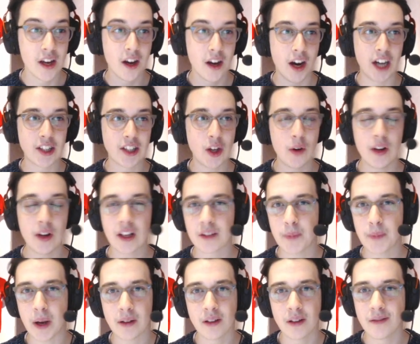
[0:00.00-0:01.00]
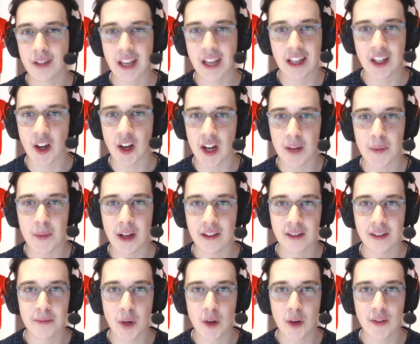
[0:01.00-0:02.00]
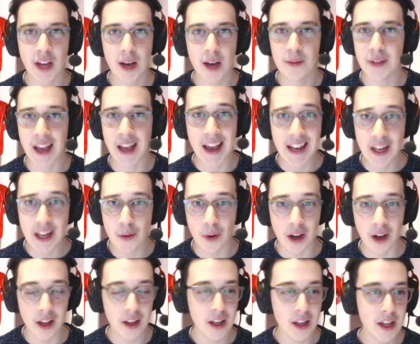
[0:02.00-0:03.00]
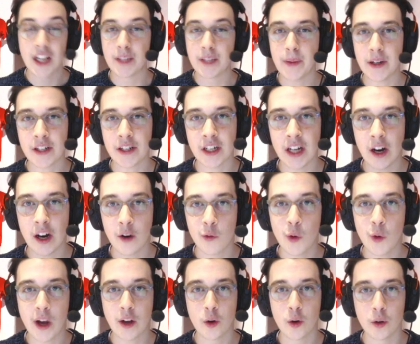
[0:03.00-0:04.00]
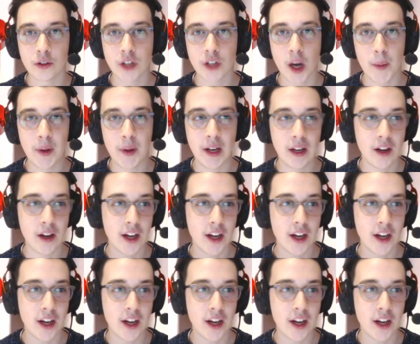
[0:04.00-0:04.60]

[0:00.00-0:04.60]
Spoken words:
I don't expect him to get 90 minutes in both games anyway, especially now with Weghorst coming in.